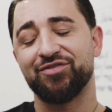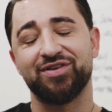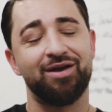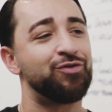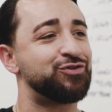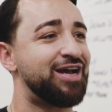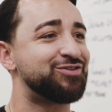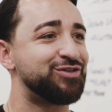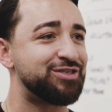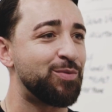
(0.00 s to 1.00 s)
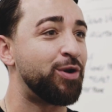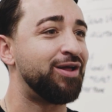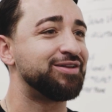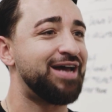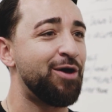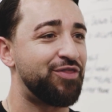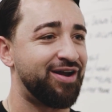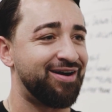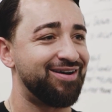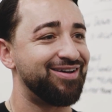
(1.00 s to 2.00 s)
I was like, oh, there's actually someone else out
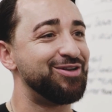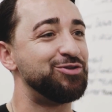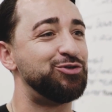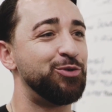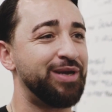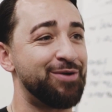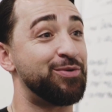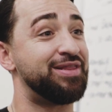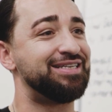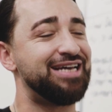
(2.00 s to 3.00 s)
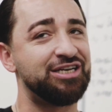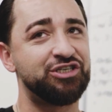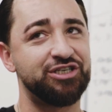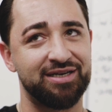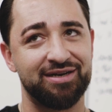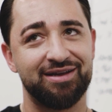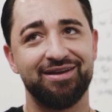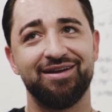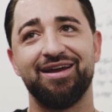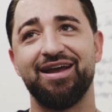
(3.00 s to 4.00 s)
there doing it with intention,
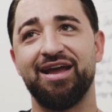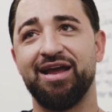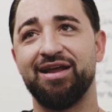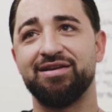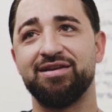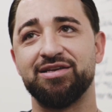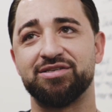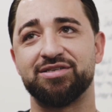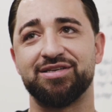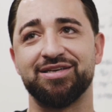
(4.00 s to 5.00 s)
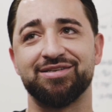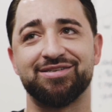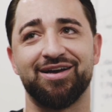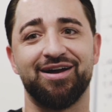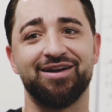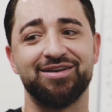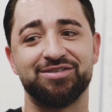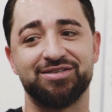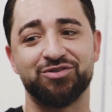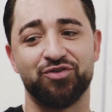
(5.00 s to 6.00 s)
and he's he's uh,
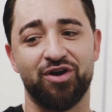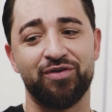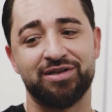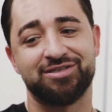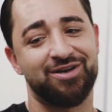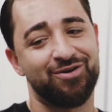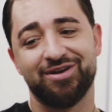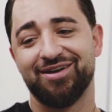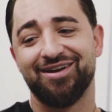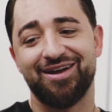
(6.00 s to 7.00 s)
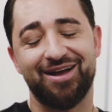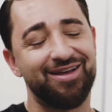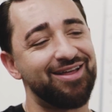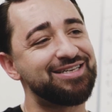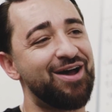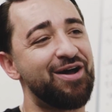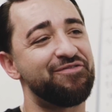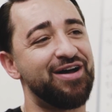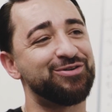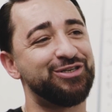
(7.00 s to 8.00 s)
he's he's growing. So uh, that's how I
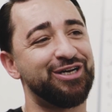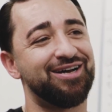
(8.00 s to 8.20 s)
found